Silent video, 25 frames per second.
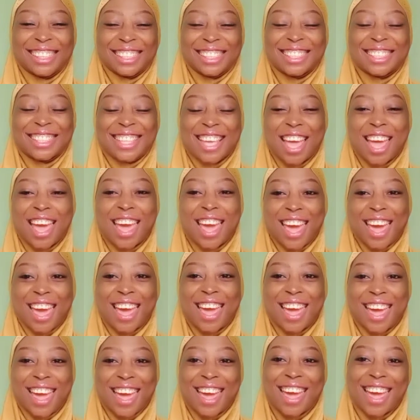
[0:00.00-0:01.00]

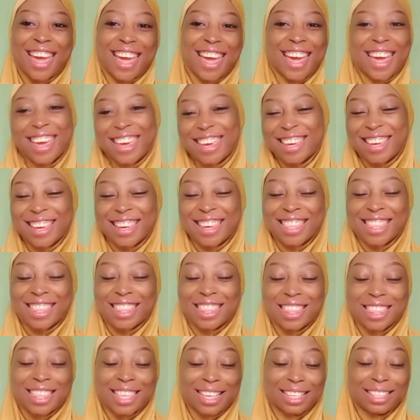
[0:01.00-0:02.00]
Hey,
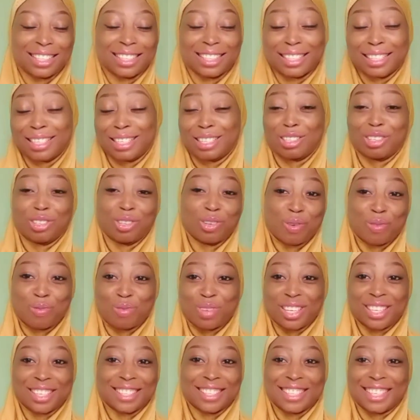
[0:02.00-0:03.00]
this is your
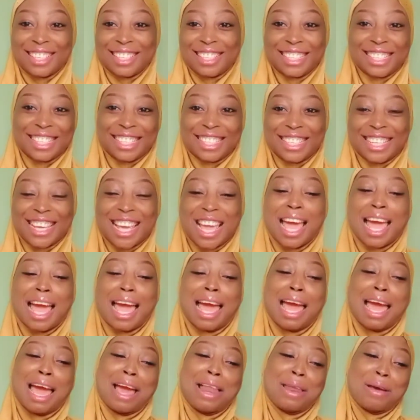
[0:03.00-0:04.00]
wing lady,
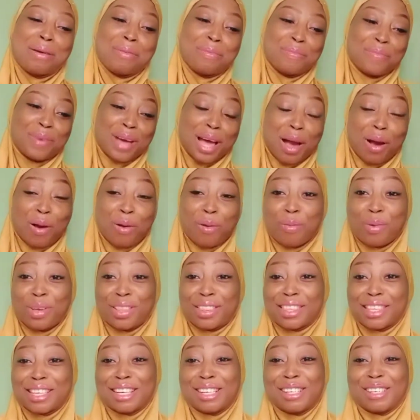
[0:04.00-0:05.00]
and I'm back with
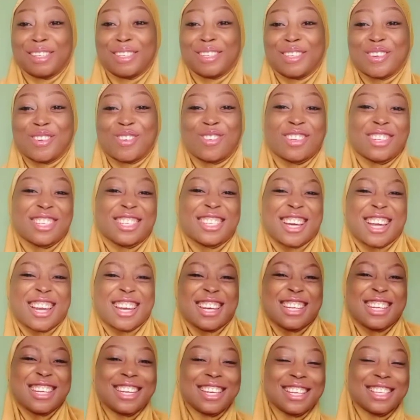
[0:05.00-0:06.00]
another
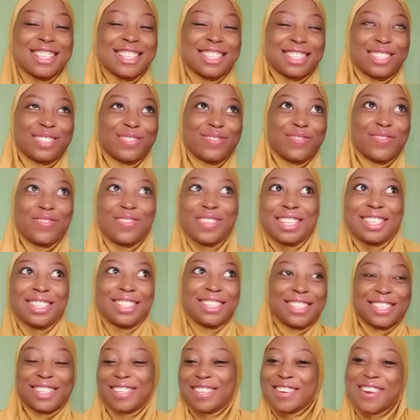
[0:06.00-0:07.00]
lit
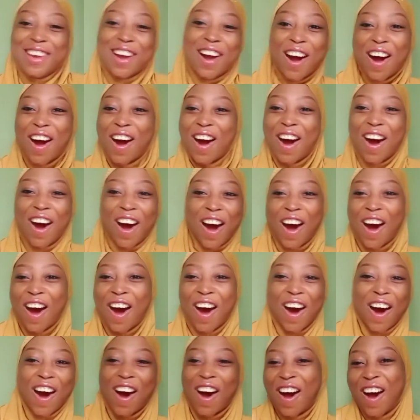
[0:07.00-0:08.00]
video.
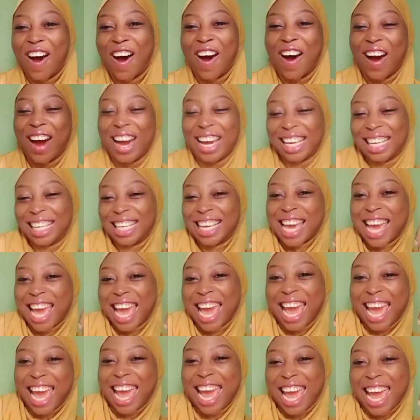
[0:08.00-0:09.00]

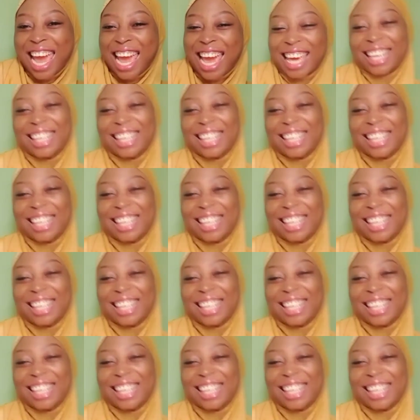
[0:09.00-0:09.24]
Yay!